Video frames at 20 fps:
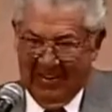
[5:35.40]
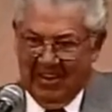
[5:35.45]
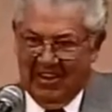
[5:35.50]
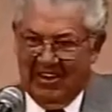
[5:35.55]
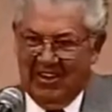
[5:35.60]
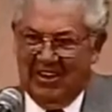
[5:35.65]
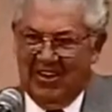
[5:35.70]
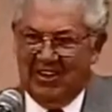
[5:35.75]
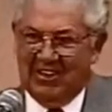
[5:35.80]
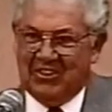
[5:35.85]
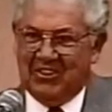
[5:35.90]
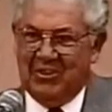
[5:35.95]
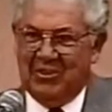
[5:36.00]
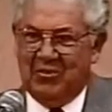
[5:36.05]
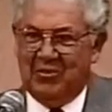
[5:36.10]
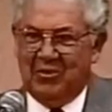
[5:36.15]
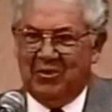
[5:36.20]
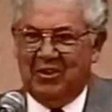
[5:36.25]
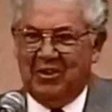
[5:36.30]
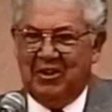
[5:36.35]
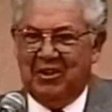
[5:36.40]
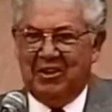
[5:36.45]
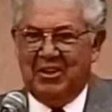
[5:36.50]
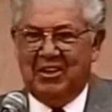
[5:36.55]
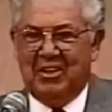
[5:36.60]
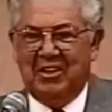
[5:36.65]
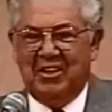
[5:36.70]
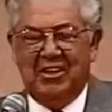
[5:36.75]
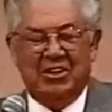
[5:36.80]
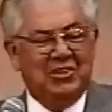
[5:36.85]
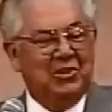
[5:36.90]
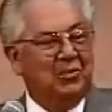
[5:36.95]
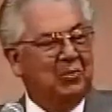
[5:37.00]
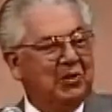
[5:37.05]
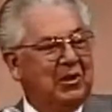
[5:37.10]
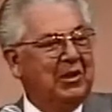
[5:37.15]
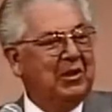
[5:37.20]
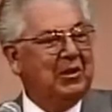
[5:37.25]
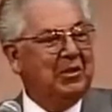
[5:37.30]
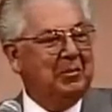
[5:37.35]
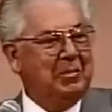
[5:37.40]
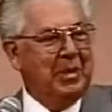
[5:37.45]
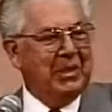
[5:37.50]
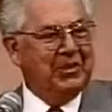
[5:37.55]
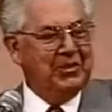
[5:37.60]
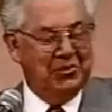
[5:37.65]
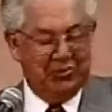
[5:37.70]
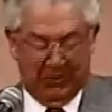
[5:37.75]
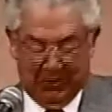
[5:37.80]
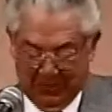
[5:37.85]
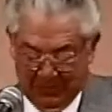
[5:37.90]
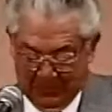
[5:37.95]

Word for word: let's, don't, uh, let's don't kill the messenger.